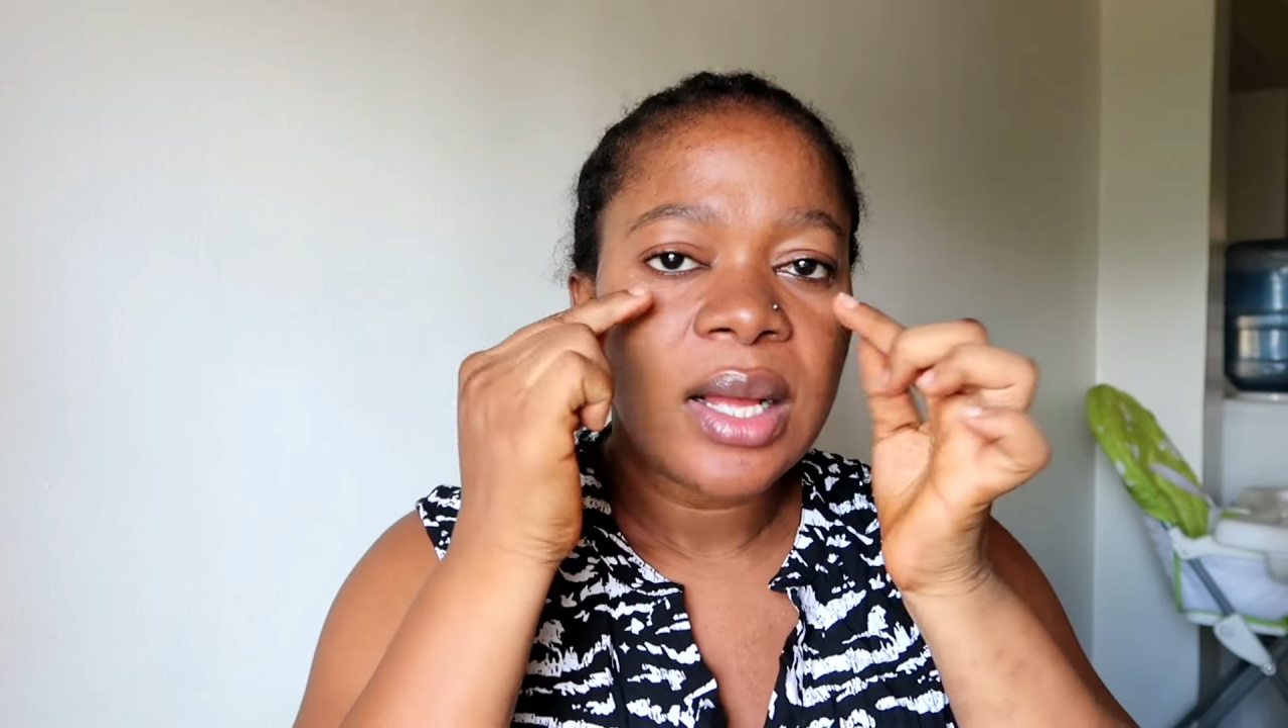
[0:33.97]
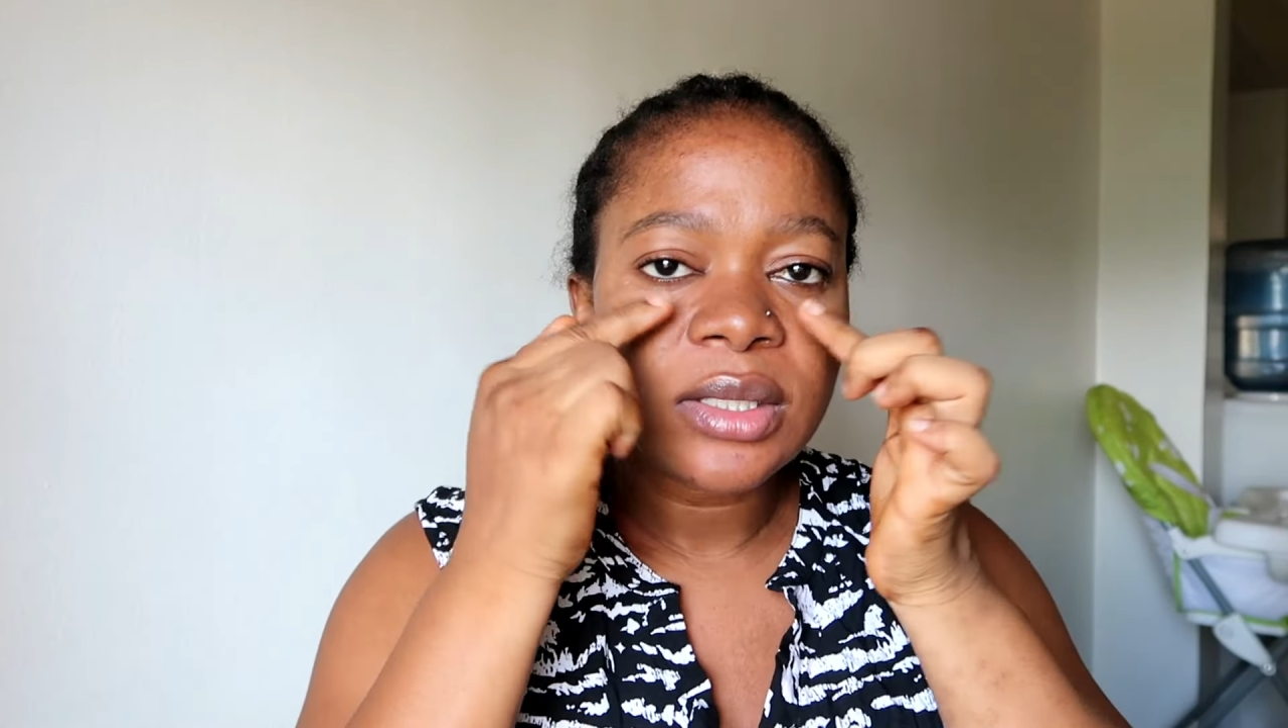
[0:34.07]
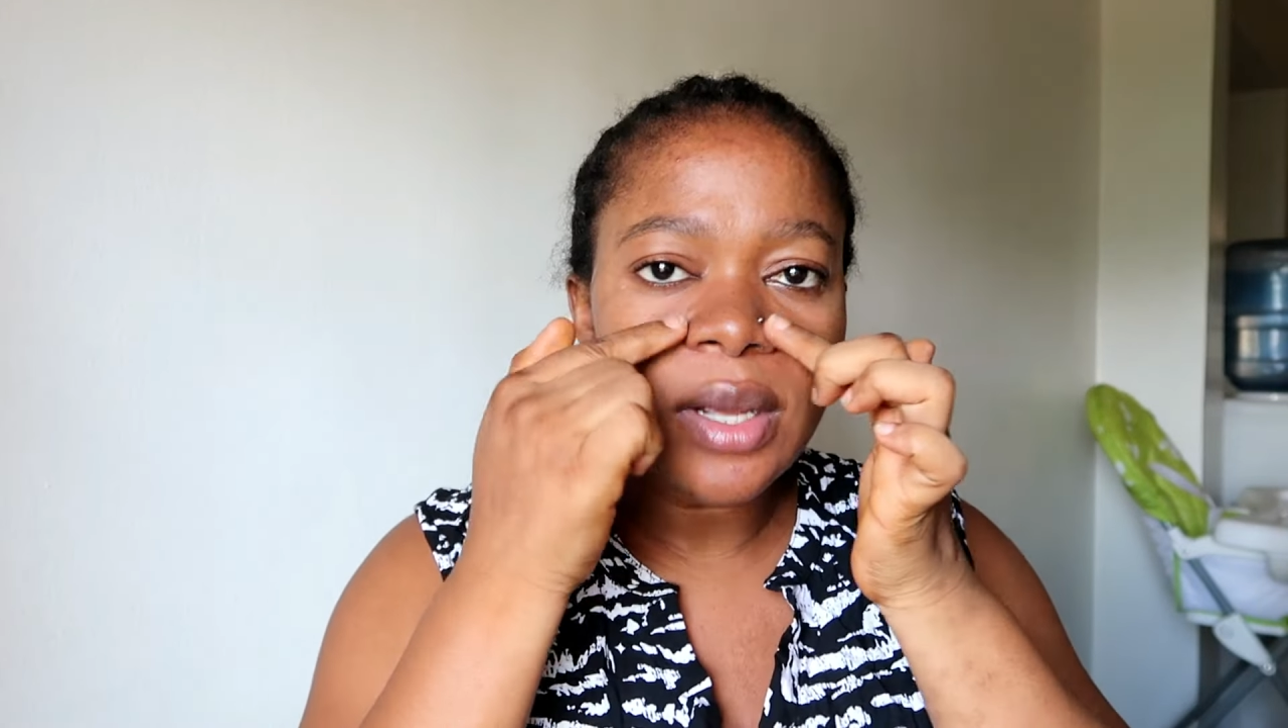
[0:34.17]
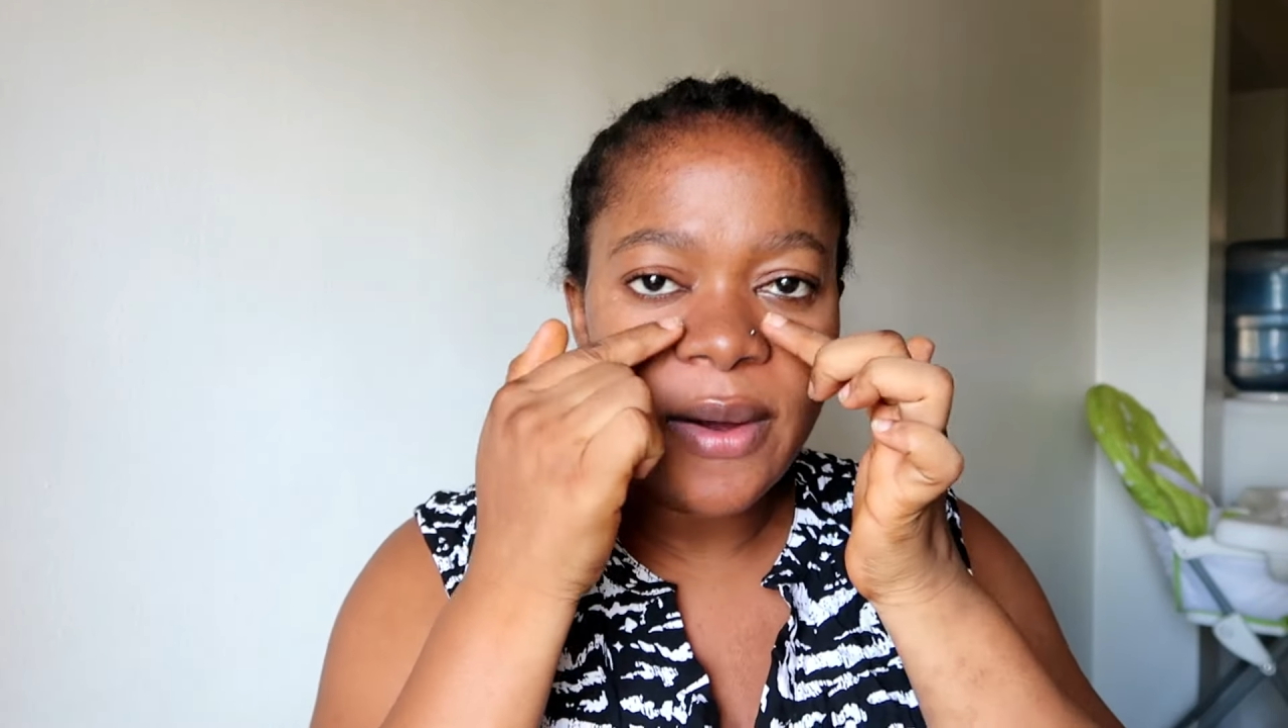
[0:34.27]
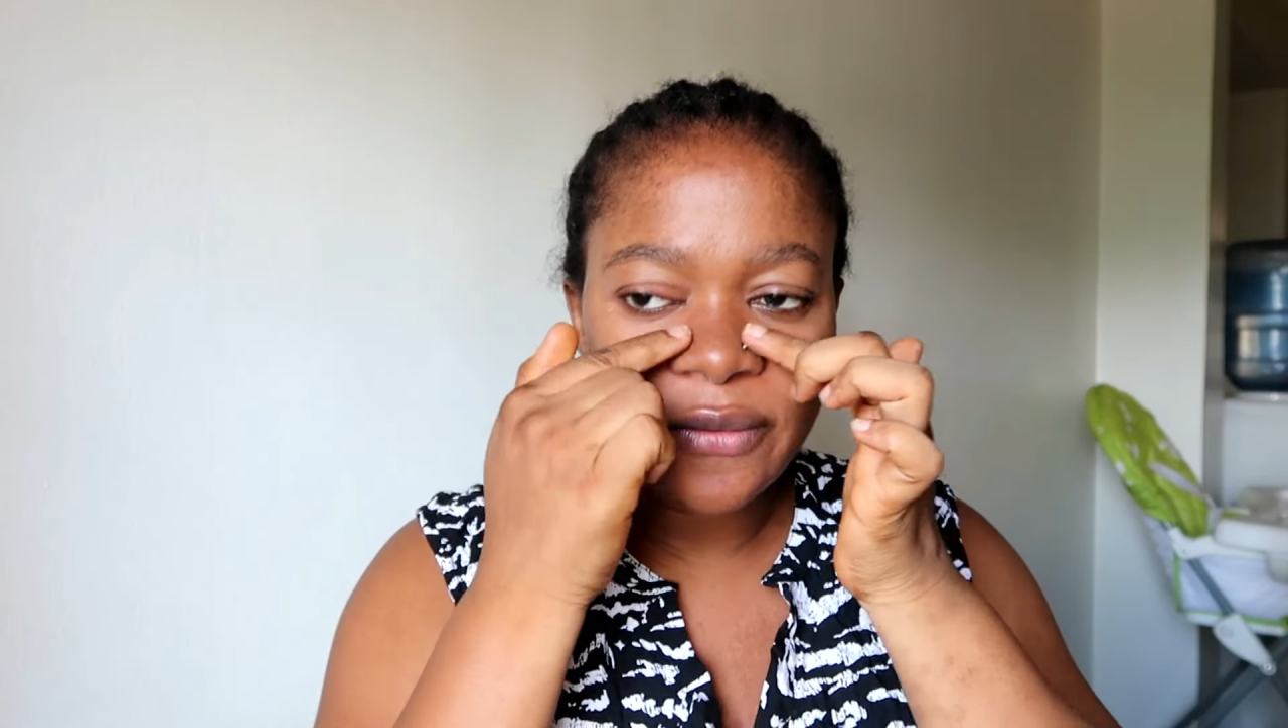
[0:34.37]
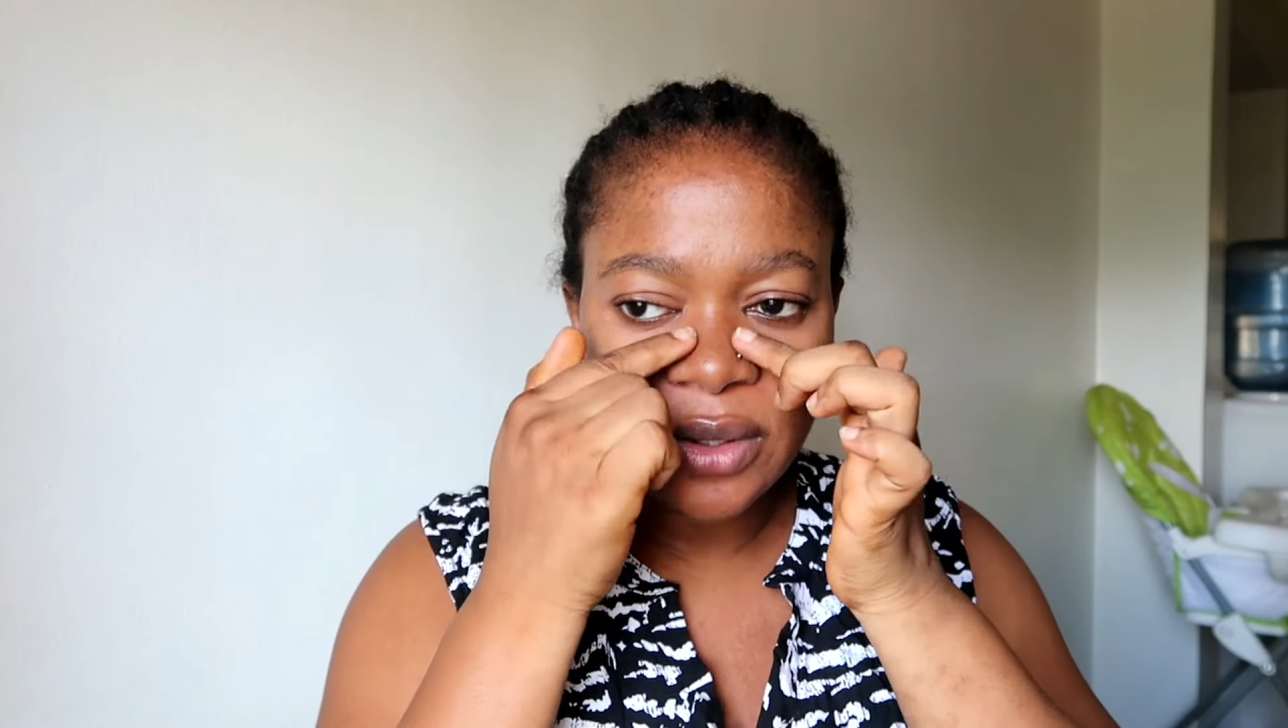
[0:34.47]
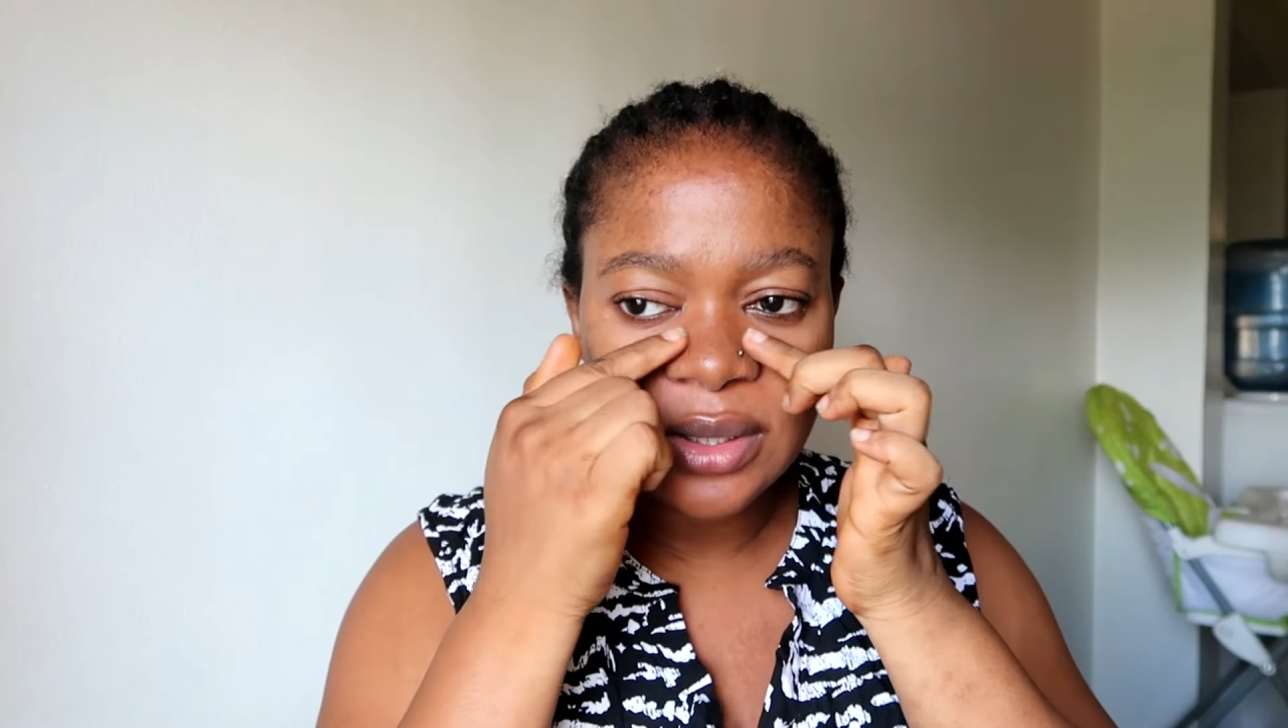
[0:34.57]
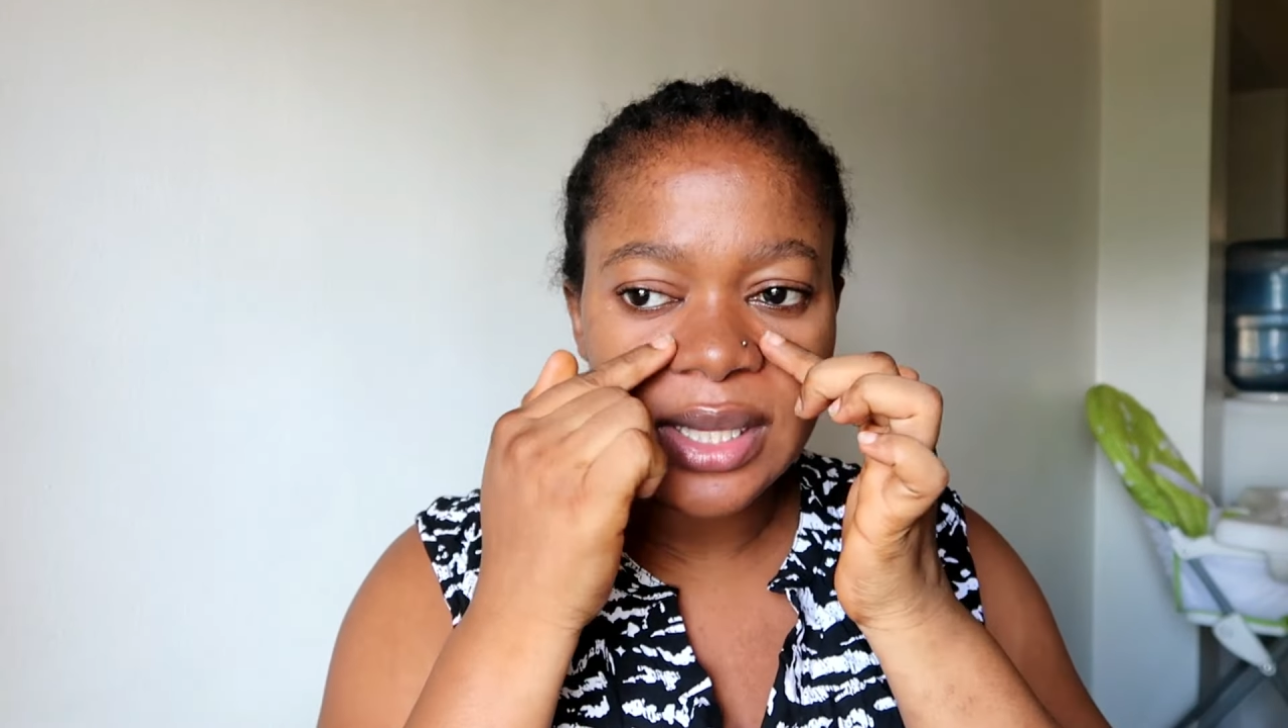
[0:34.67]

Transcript: some of those